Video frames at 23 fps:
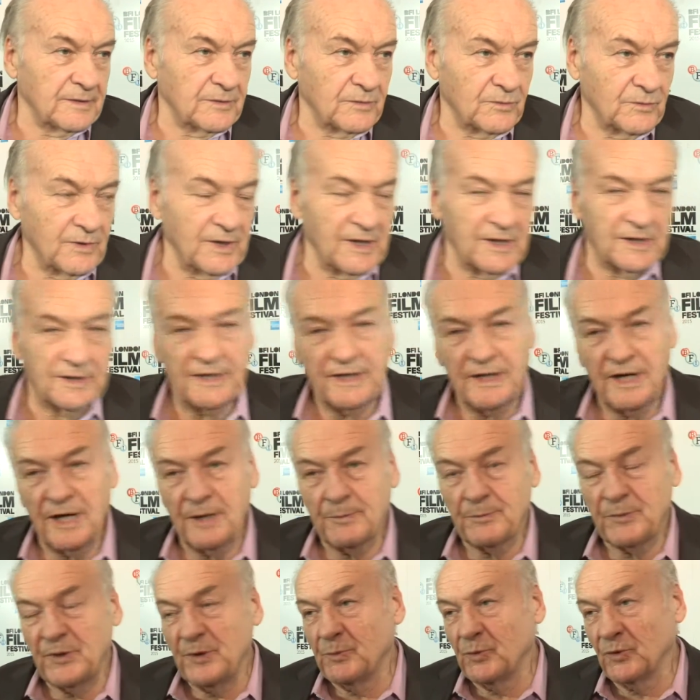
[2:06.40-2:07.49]
Well, they are
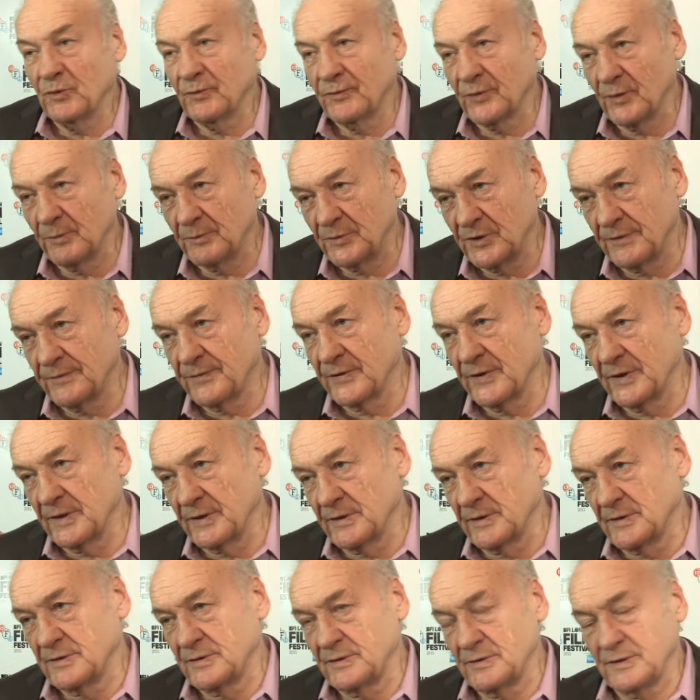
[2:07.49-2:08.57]
people from
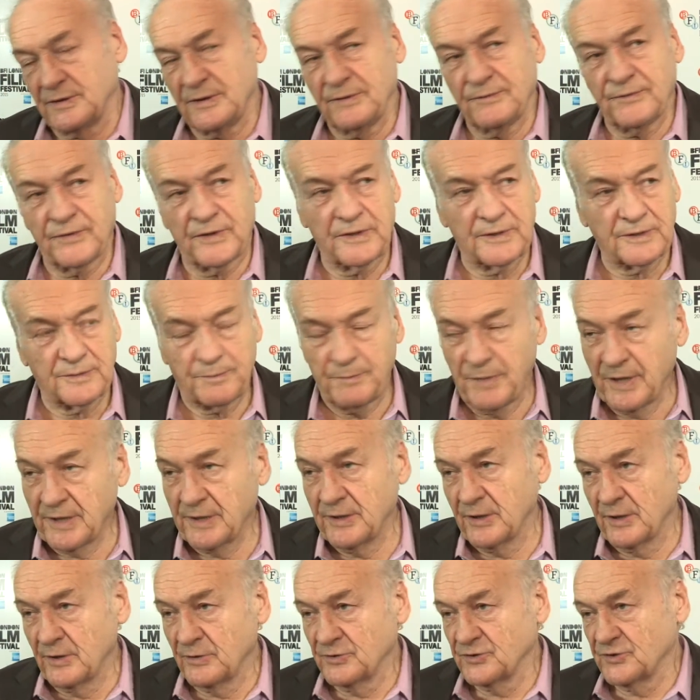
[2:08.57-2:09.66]
different
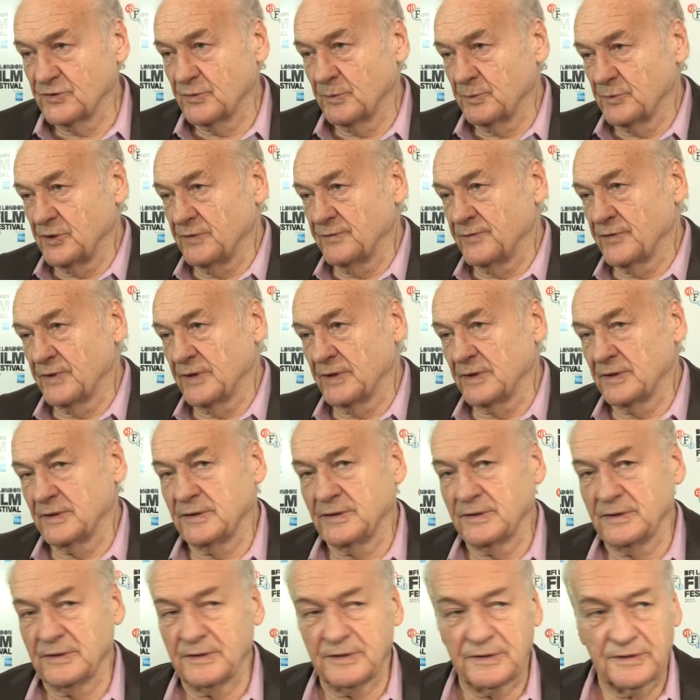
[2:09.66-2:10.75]
backgrounds, from
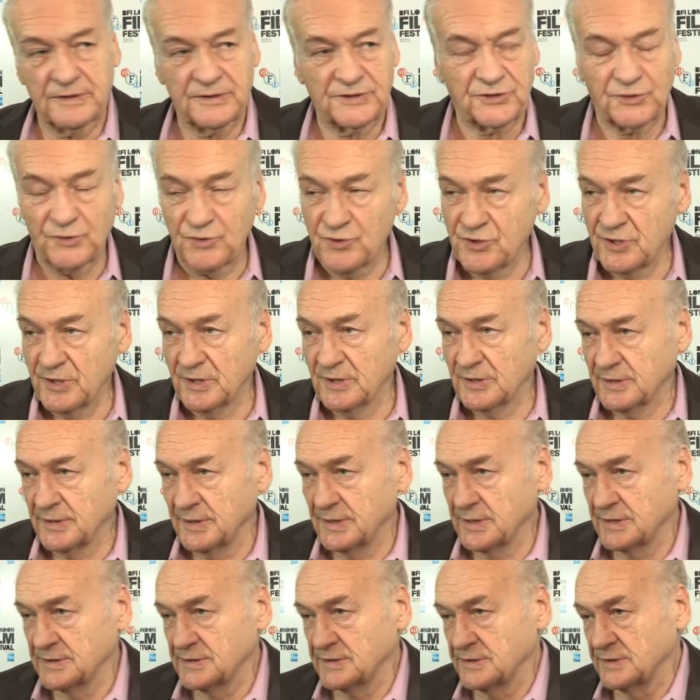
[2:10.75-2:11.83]
different social
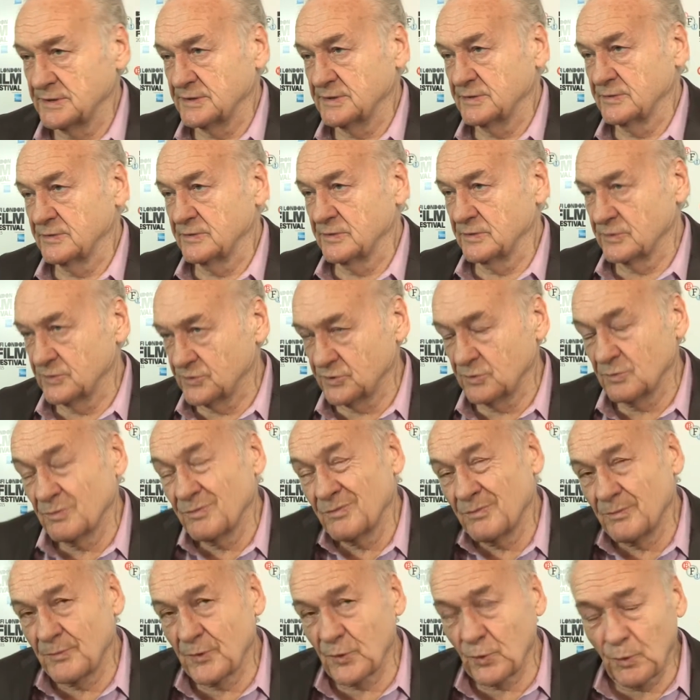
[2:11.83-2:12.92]
classes, you know. So
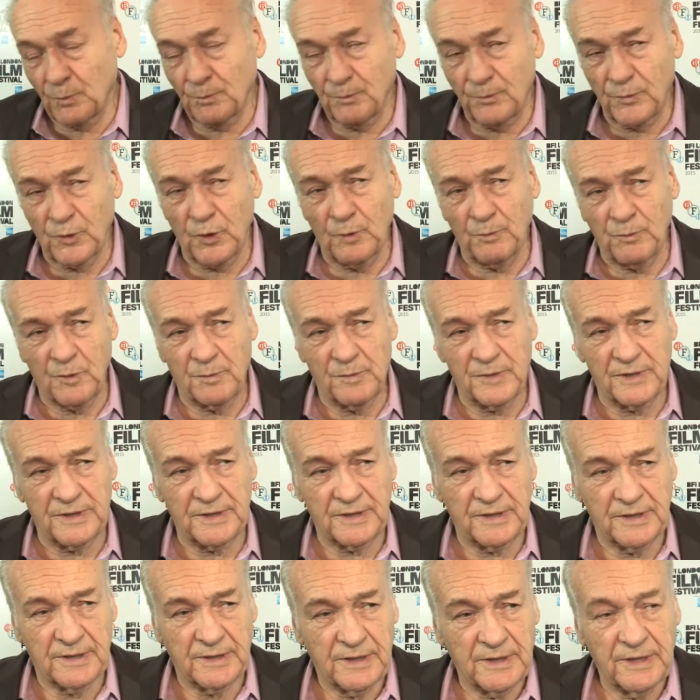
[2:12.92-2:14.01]

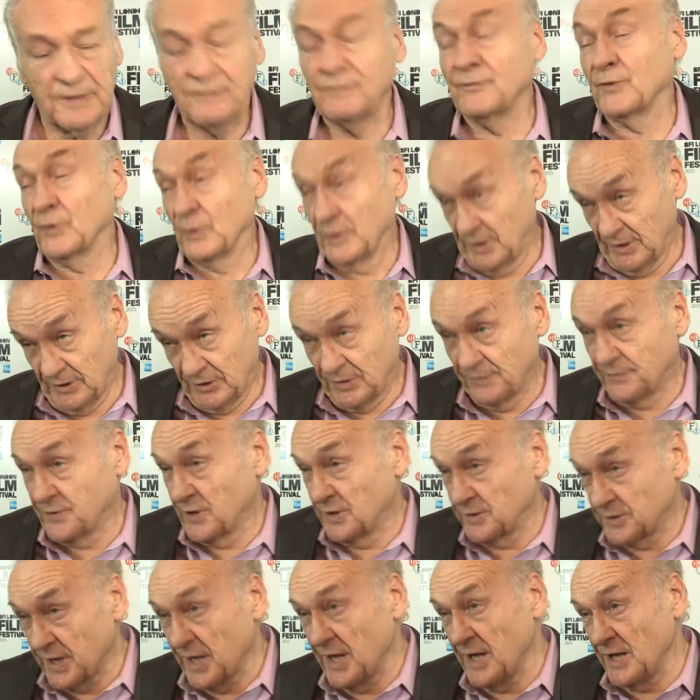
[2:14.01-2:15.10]
probably
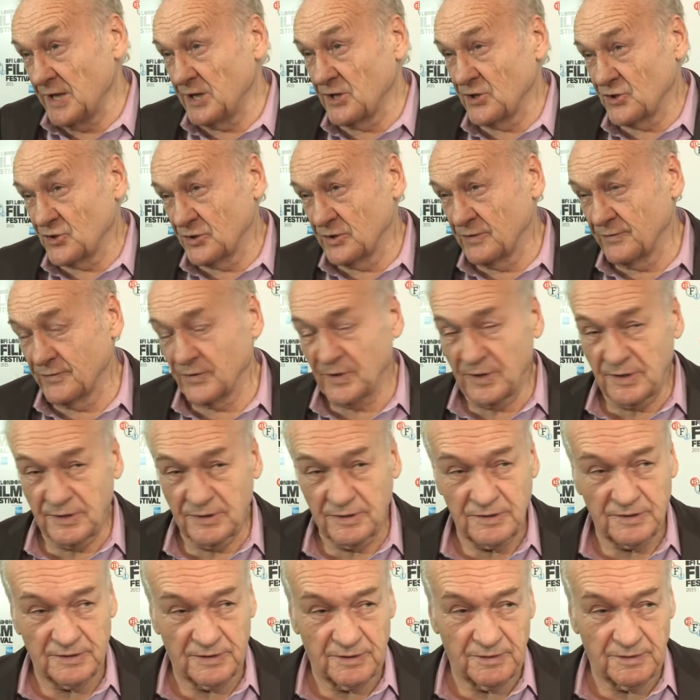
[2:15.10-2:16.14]
different age, different